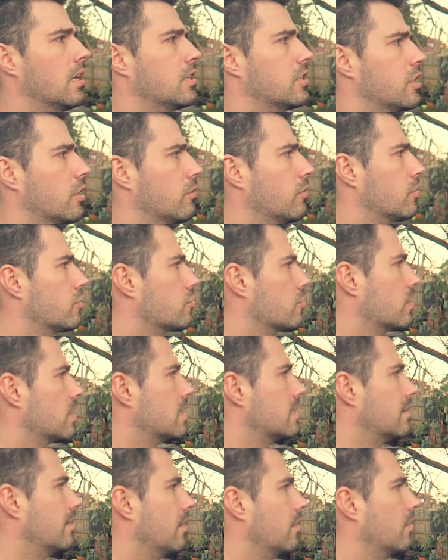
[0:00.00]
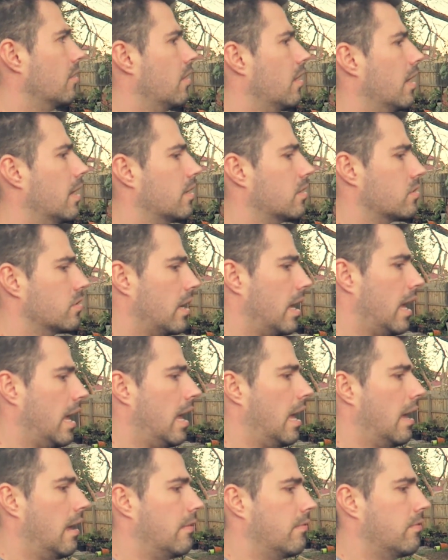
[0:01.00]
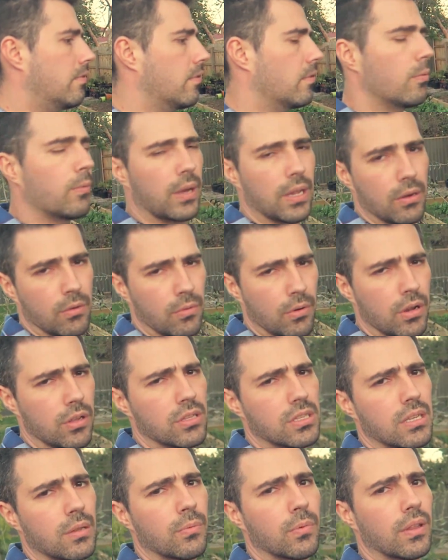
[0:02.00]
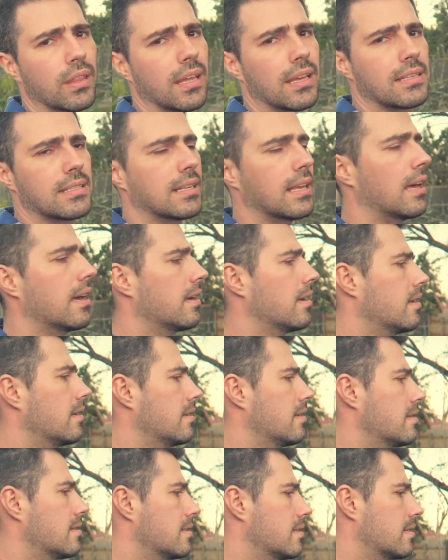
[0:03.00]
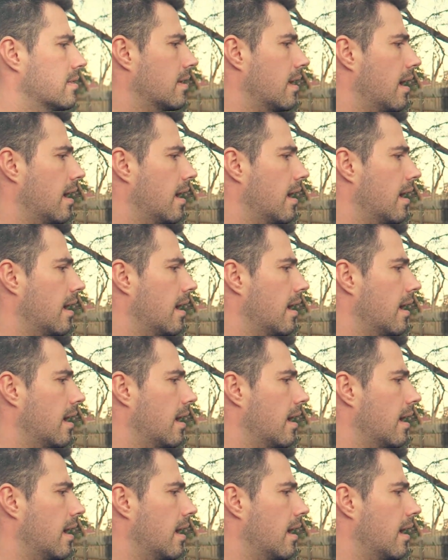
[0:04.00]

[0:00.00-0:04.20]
cherry trees don't like to have wet roots, and what they say is